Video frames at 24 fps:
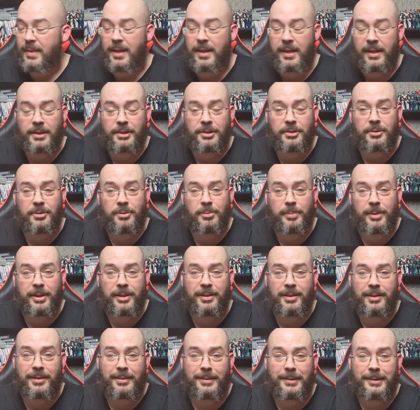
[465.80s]
it should all be
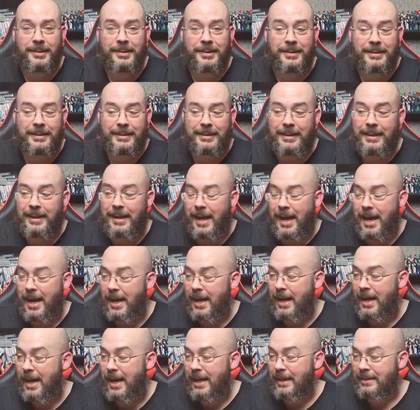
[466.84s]
good.
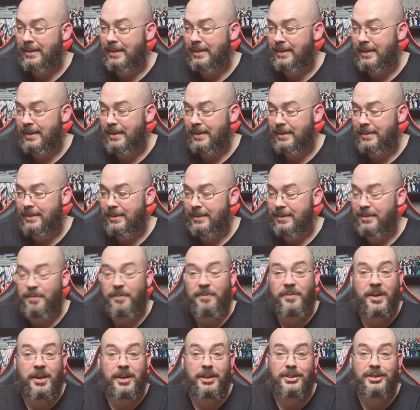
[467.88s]
As I said, this is the
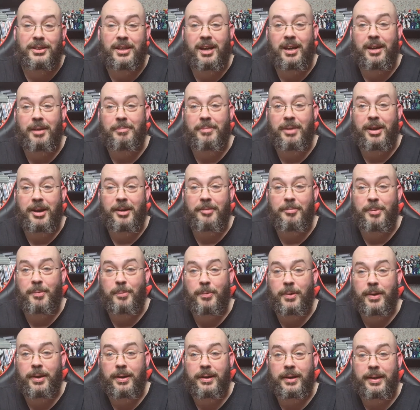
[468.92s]
first time I've been
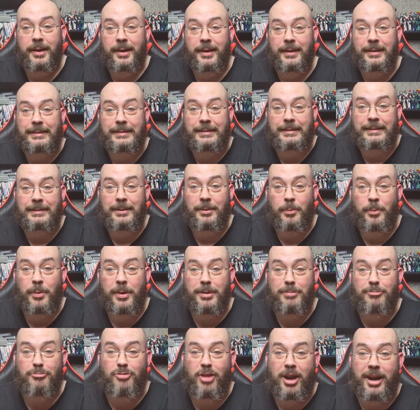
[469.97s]
working
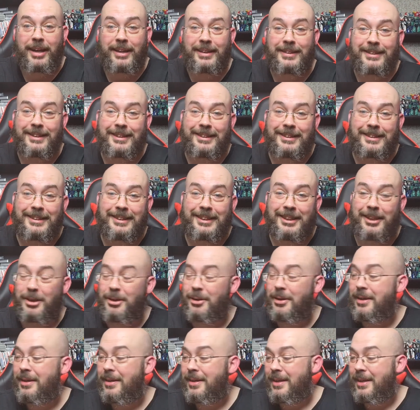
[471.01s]
with Ryzen, so
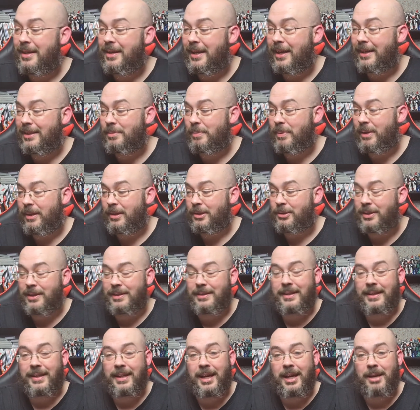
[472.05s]
that's a bit
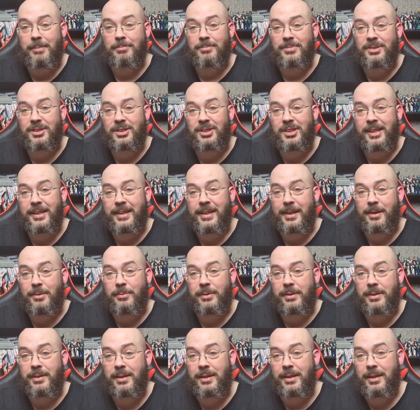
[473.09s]
interesting. I'm sticking
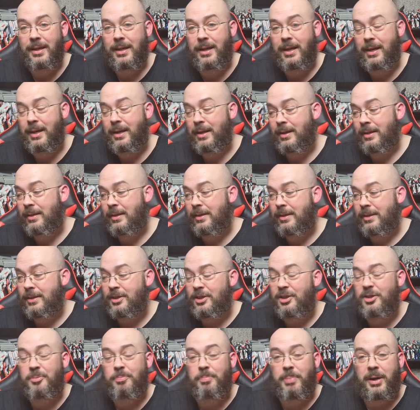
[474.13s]
with the
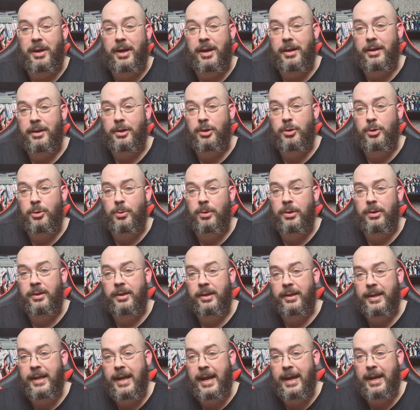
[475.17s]
Spire cooler
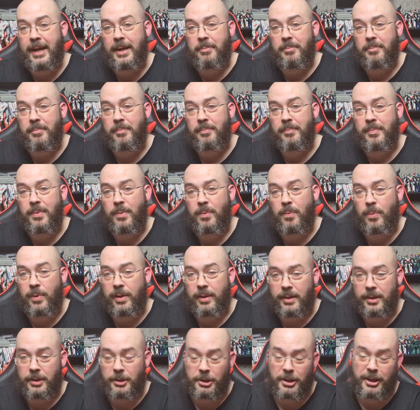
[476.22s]
that came
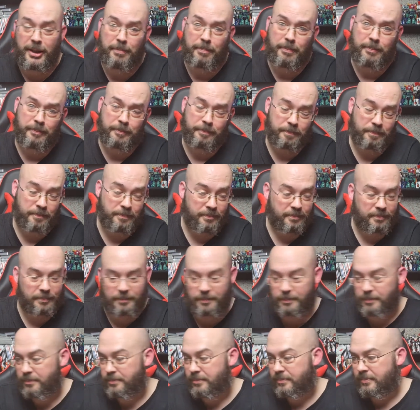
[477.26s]
with the chip.
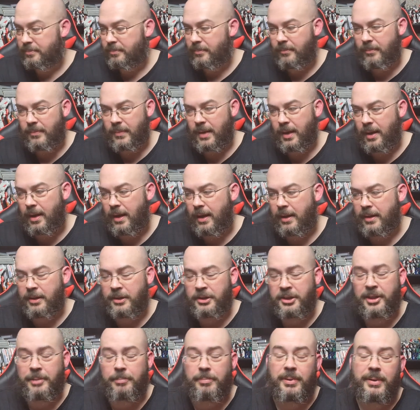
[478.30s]
The
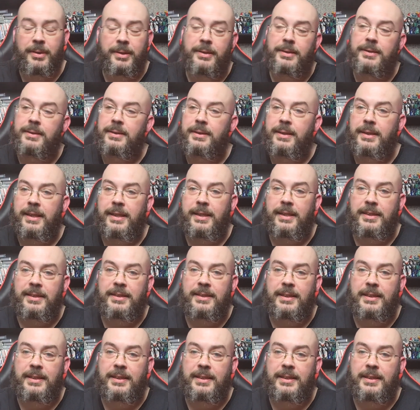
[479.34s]
chip is